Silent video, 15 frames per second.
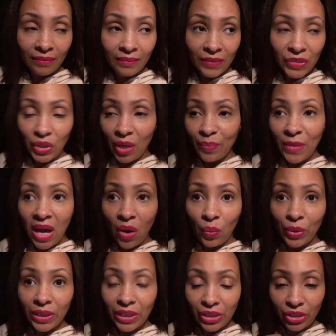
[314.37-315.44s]
So I'm not
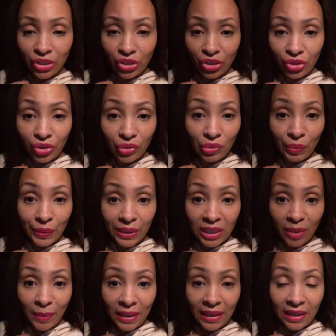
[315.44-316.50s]
willing to just do it with
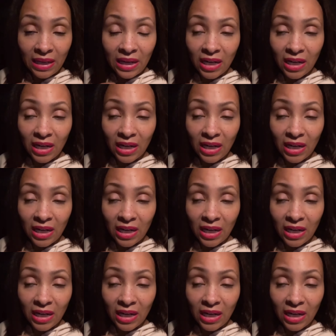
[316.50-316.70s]
anybody,